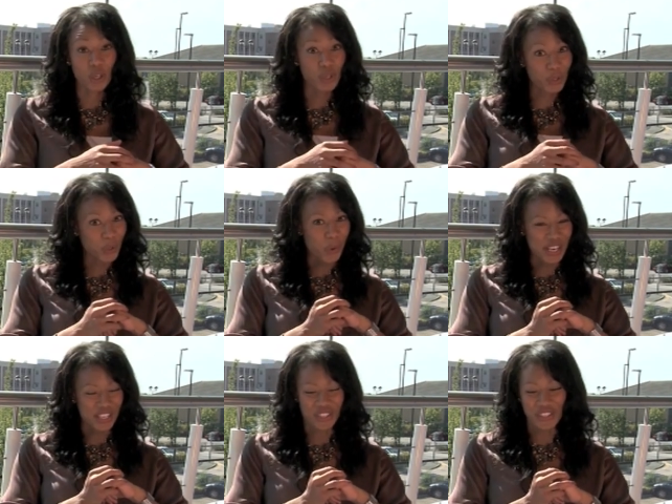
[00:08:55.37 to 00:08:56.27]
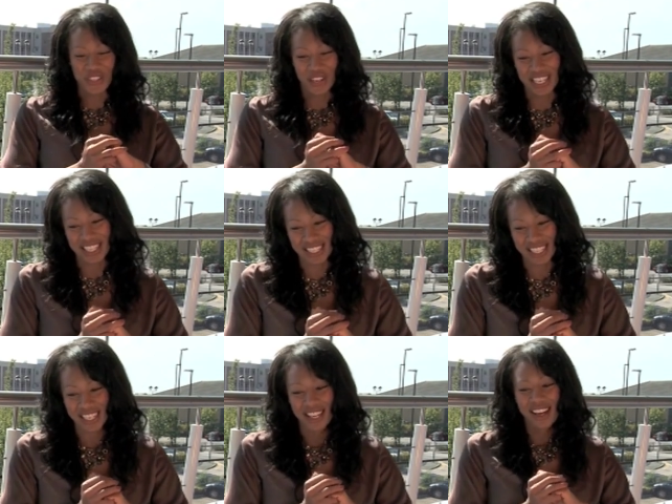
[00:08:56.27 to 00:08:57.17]
Good question,
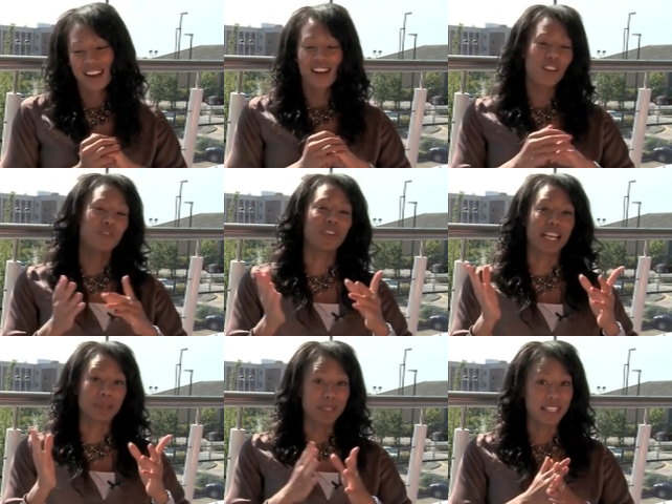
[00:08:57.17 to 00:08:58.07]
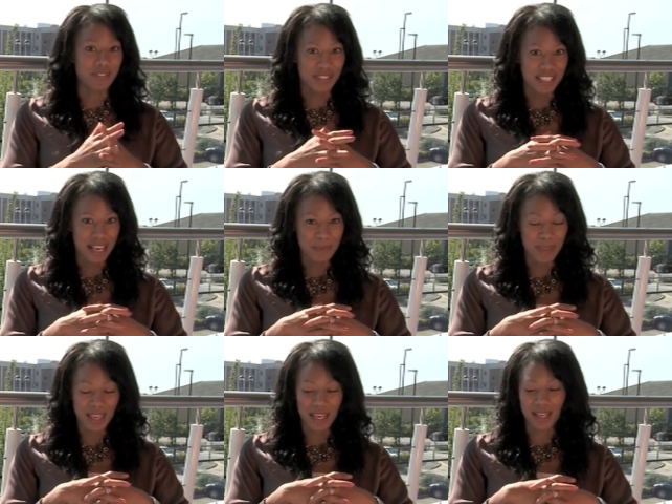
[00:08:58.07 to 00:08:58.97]
Tracy. I often ask myself the same
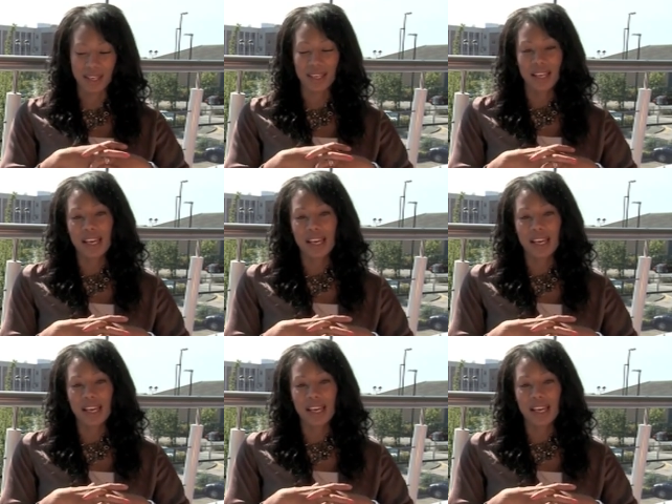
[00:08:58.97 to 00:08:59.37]
thing.